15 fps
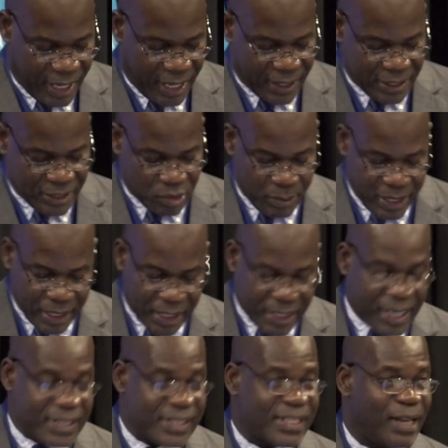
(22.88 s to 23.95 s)
and the Jamaica
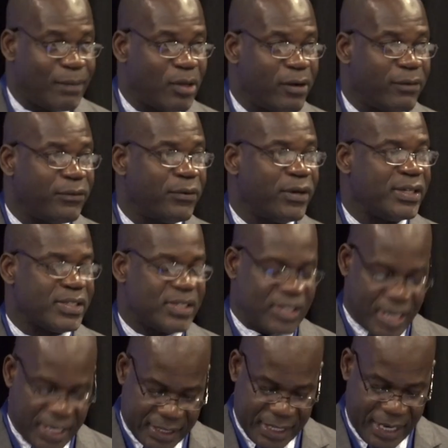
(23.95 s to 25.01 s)
Constabulary Force,
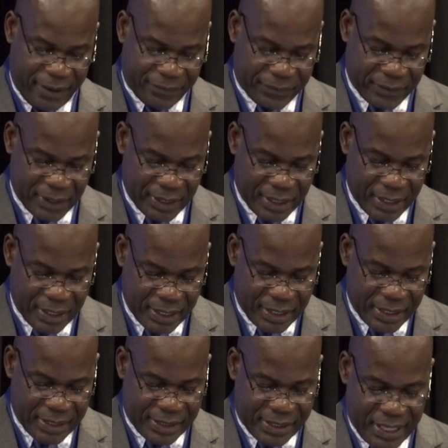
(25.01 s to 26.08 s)
JCF,
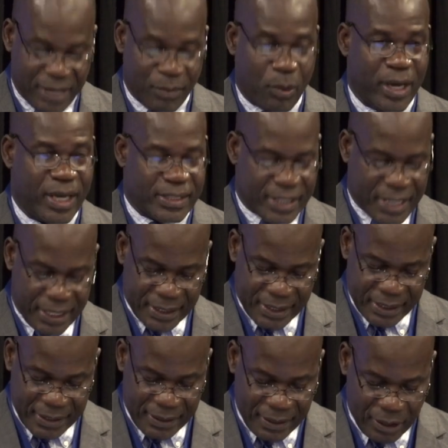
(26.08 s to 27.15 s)
celebrates
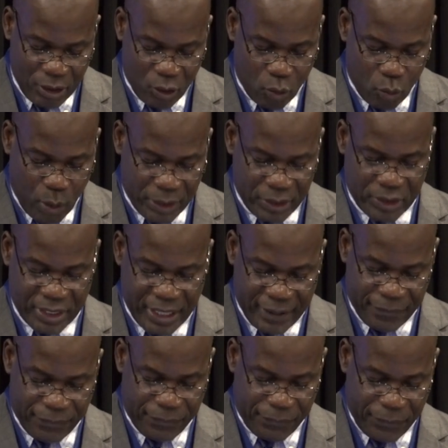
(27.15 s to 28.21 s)
its
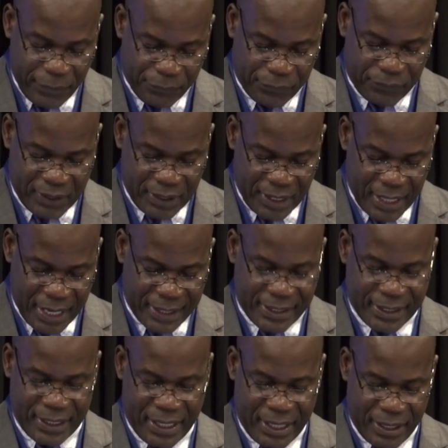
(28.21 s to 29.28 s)

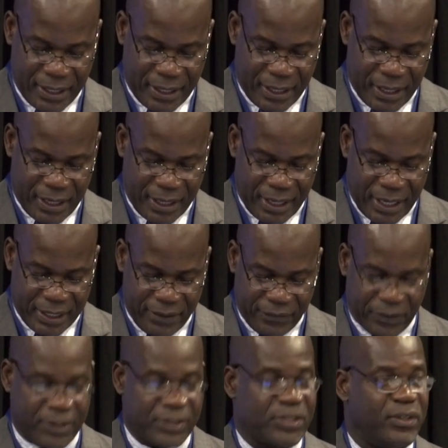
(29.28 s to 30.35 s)
158th
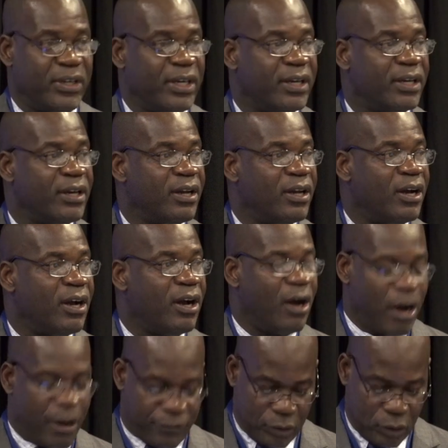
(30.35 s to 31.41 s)
anniversary
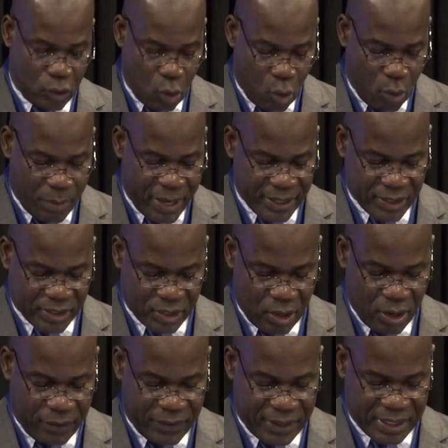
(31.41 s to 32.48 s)
of yeoman's
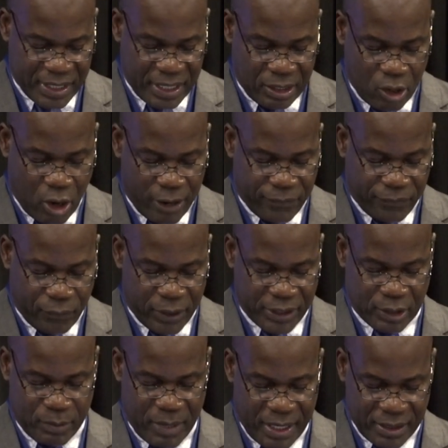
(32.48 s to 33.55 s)
service in law
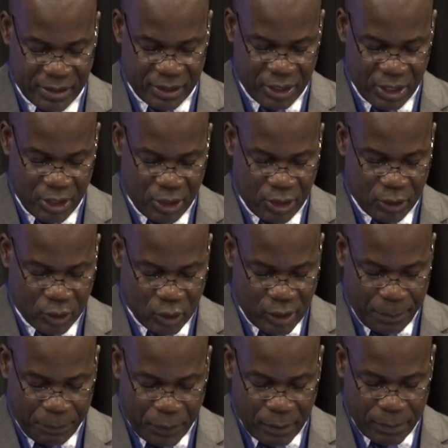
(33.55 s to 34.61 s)
enforcement to
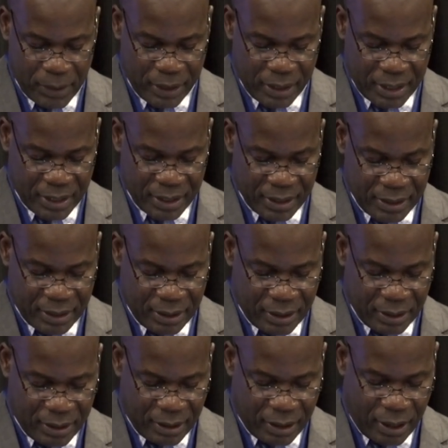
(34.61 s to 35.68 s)
the public
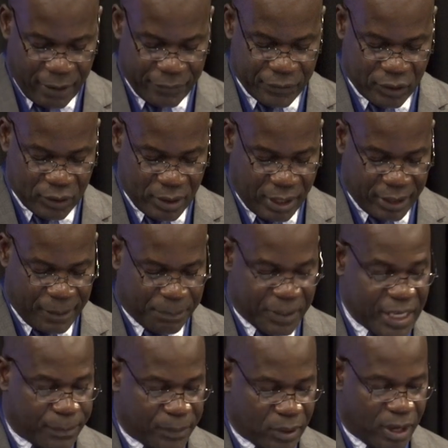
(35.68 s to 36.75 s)
of, or the
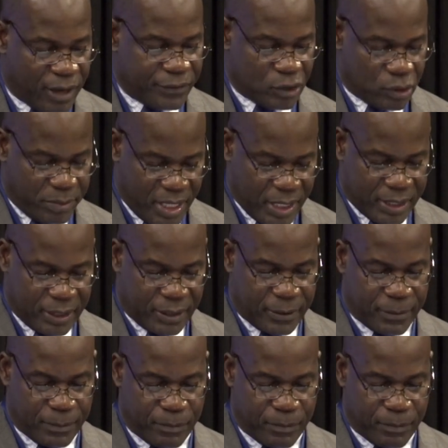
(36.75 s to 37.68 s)
people of Jamaica.